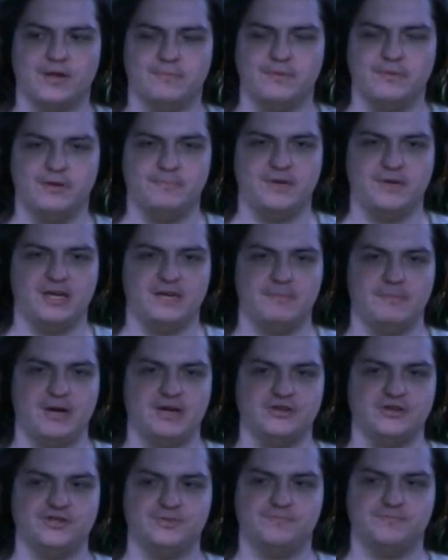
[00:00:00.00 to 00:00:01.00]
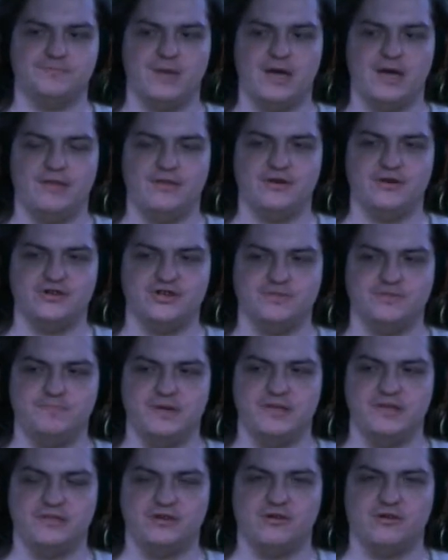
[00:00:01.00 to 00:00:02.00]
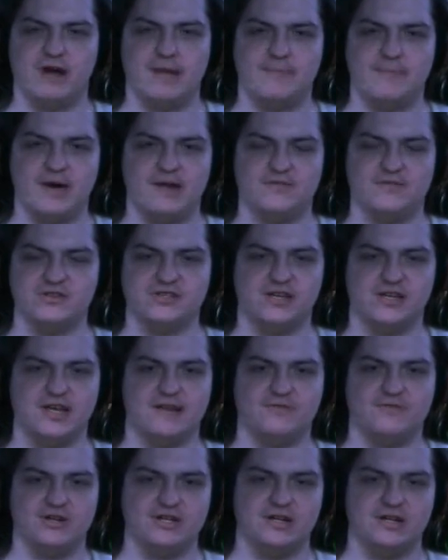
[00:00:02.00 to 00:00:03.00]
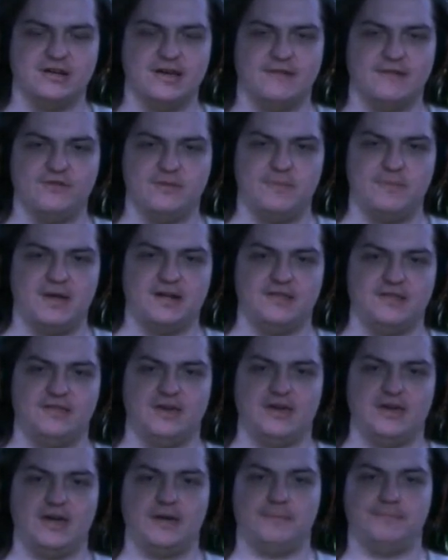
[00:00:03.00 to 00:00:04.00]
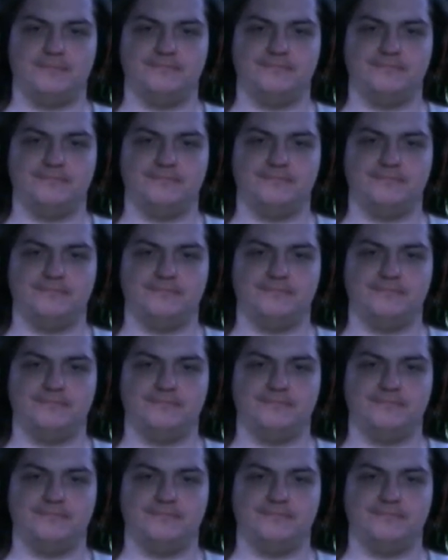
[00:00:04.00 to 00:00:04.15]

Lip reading: piggy banks, and they're just beating the crap out of us to get every penny they can.